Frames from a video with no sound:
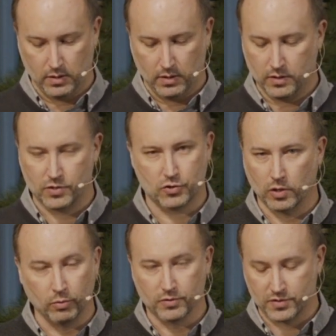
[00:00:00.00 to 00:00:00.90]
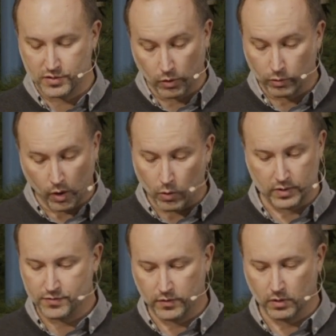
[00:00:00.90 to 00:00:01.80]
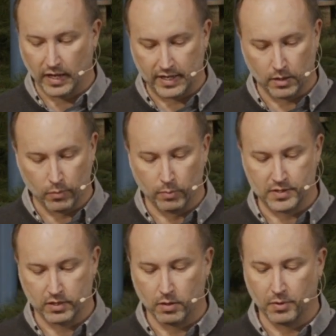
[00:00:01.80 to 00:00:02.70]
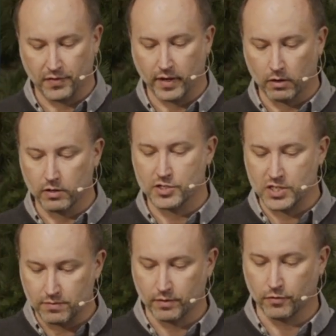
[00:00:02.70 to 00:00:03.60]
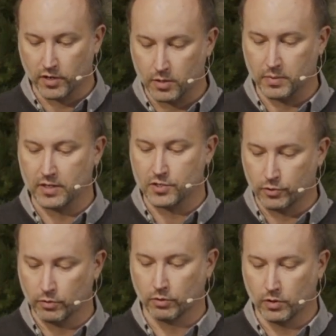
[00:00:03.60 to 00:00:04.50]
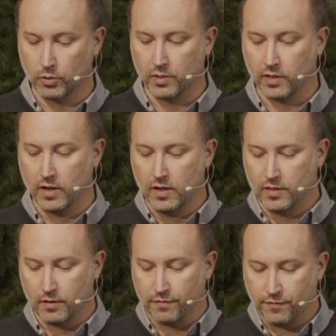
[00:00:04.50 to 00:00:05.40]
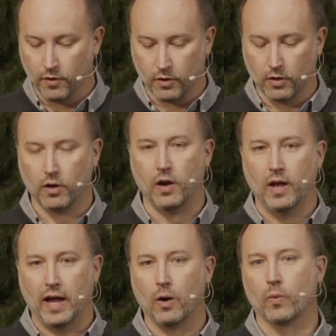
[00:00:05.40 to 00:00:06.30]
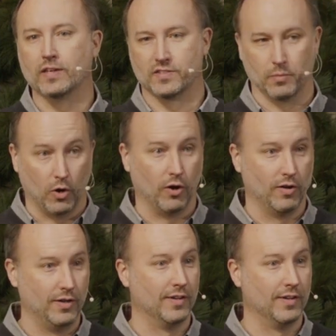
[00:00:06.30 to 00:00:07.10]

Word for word: His troubles don't always feel light and momentary, but they are achieving for him an eternal glory that far outweighs them all.